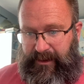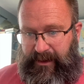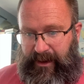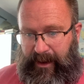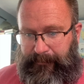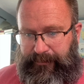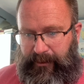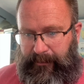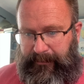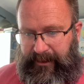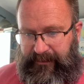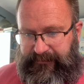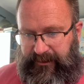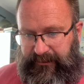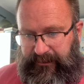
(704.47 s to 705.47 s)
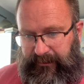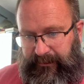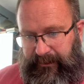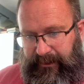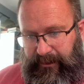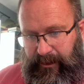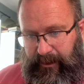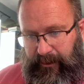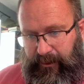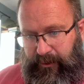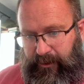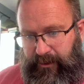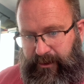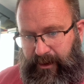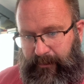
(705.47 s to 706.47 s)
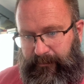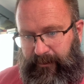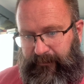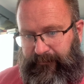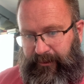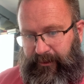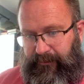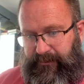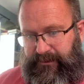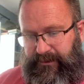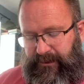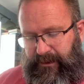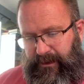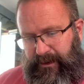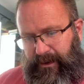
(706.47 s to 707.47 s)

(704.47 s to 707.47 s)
I'm probably gonna have to delete a good number of those.